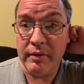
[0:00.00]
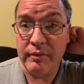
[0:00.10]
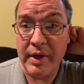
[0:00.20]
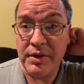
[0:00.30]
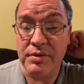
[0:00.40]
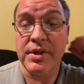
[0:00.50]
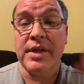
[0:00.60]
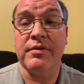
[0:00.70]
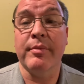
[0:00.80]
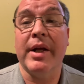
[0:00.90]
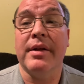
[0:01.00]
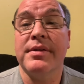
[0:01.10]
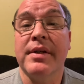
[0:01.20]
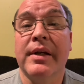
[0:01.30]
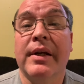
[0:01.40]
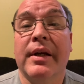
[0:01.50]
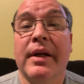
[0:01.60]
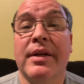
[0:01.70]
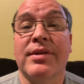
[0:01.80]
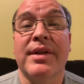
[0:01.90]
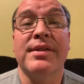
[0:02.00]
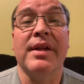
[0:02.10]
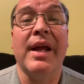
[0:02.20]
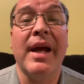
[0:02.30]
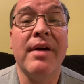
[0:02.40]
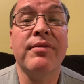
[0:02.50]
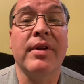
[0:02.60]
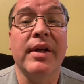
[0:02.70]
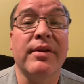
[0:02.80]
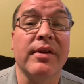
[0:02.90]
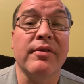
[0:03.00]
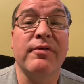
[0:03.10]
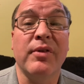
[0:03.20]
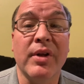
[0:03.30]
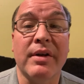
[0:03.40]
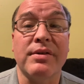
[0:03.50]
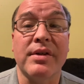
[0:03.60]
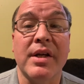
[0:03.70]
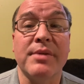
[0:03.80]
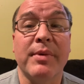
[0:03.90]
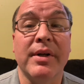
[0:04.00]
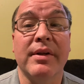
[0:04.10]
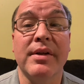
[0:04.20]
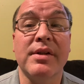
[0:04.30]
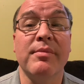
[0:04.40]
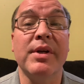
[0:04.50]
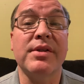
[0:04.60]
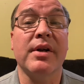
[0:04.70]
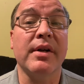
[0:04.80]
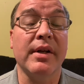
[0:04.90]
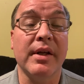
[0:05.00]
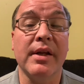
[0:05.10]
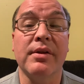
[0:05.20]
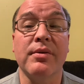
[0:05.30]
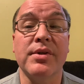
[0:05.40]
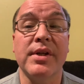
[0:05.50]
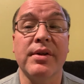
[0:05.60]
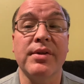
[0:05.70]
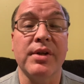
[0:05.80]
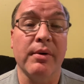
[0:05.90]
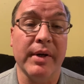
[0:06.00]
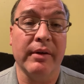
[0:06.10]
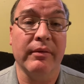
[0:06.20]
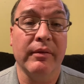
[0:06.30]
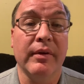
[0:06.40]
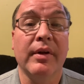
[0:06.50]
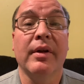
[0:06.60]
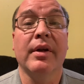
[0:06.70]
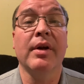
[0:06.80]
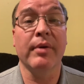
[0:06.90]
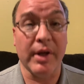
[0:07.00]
exercise for mallets. It is less than half the length of the full exercise, but this can be a start and get those skills going. Here we